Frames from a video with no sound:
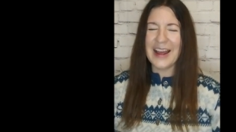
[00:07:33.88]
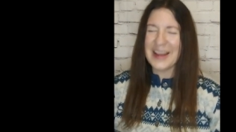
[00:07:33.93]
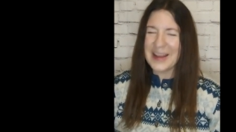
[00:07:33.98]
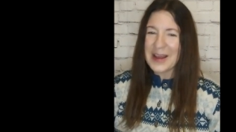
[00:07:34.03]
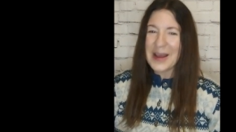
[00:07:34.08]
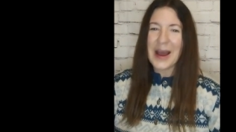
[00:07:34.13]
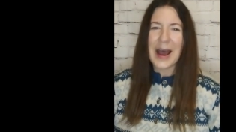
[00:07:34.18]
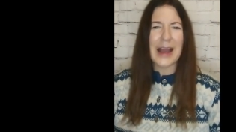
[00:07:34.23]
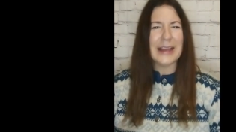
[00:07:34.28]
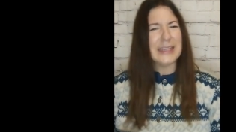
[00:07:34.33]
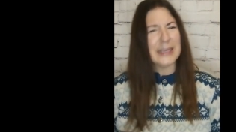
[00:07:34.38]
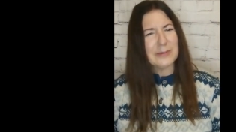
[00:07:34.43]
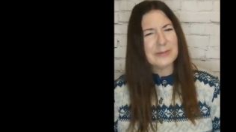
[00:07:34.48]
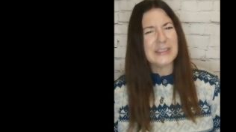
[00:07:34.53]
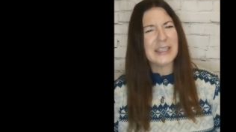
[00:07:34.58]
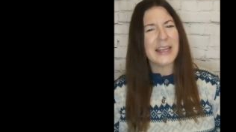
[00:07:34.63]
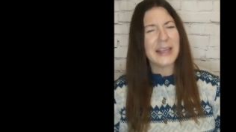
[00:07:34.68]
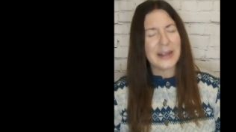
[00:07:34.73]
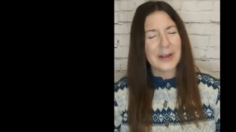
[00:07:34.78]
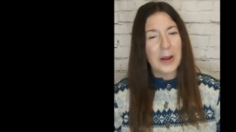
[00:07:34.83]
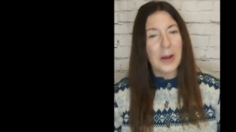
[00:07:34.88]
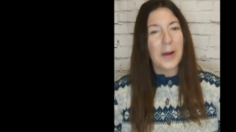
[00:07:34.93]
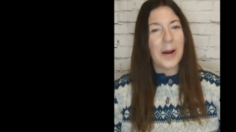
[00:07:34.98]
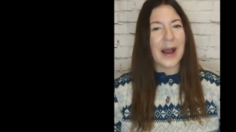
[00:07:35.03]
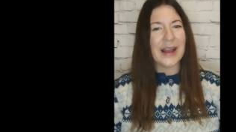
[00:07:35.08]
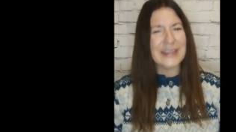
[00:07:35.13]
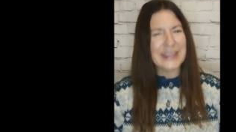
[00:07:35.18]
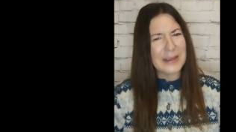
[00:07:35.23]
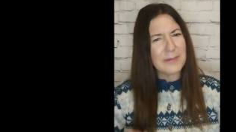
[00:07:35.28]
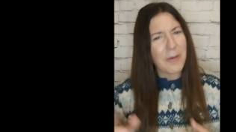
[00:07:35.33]
I keep saying,
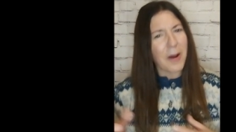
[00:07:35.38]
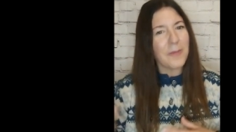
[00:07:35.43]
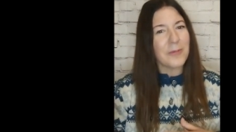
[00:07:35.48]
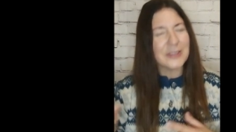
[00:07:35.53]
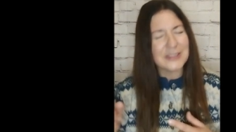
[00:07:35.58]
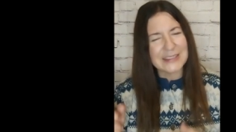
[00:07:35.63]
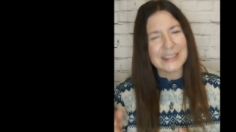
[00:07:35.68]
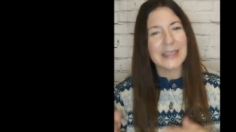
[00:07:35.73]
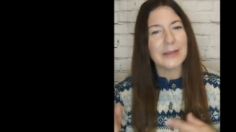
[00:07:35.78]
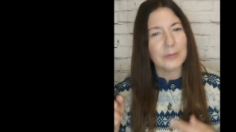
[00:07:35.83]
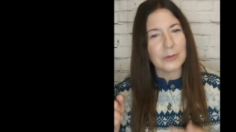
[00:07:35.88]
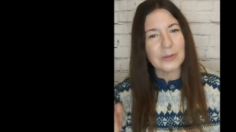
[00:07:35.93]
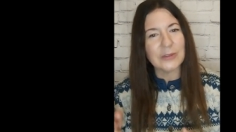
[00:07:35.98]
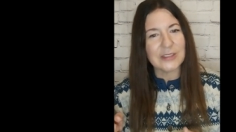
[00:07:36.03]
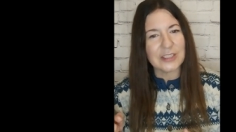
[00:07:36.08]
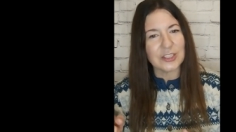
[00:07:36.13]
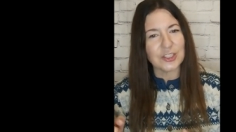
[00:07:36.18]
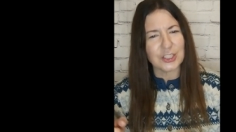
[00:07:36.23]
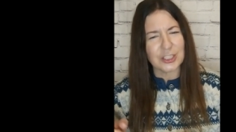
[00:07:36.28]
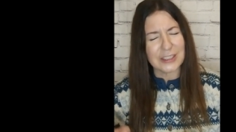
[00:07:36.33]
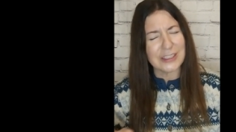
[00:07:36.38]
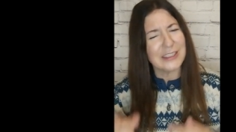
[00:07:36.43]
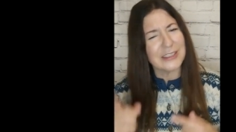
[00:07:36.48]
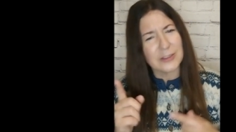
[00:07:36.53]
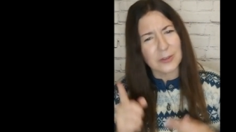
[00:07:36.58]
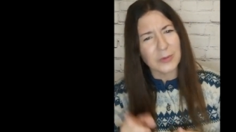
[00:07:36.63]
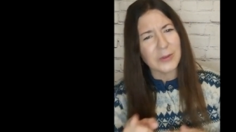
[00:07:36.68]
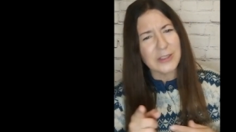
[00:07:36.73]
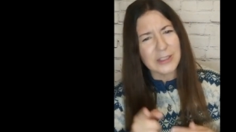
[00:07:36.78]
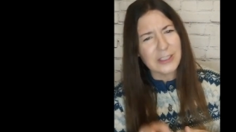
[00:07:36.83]
I keep almost saying musician.
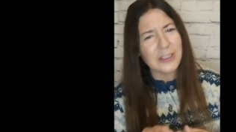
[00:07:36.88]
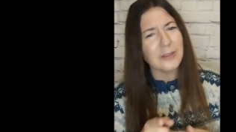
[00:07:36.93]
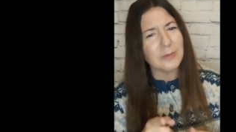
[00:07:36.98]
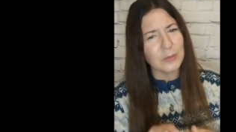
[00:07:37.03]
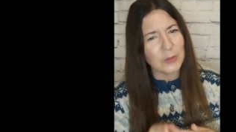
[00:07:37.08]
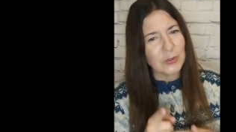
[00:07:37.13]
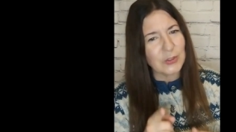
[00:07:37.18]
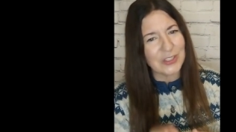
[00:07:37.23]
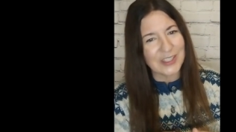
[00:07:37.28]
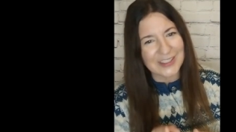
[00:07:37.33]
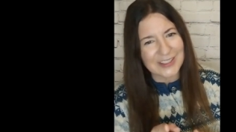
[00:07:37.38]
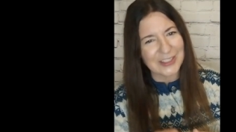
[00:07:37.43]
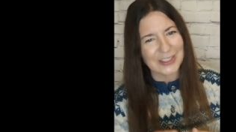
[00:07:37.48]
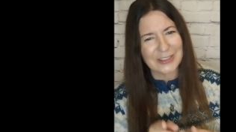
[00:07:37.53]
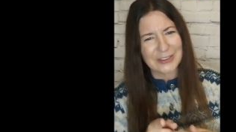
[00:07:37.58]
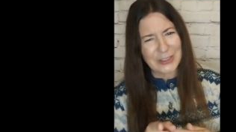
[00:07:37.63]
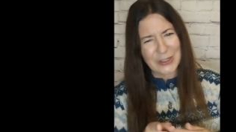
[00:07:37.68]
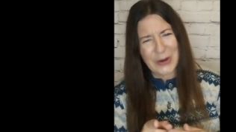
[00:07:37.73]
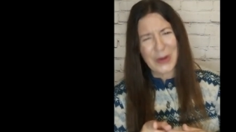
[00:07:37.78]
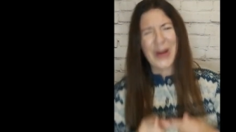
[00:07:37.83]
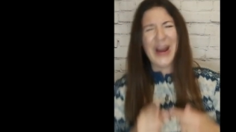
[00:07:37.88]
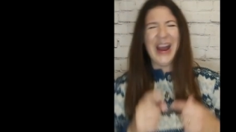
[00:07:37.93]
He's a really good musician too.